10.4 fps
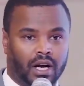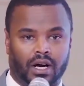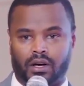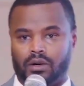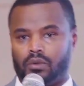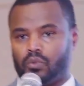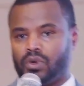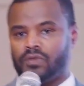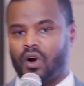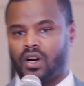
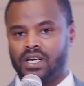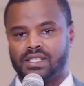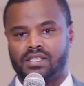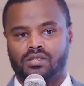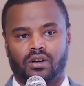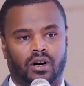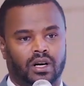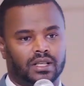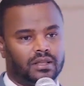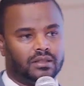We'll focus
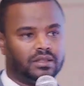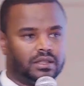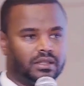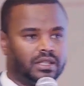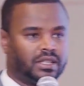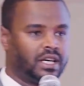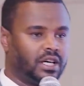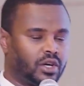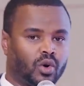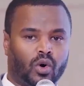on
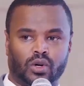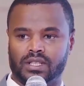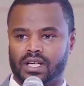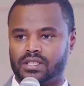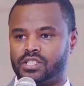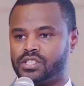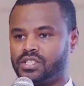the role that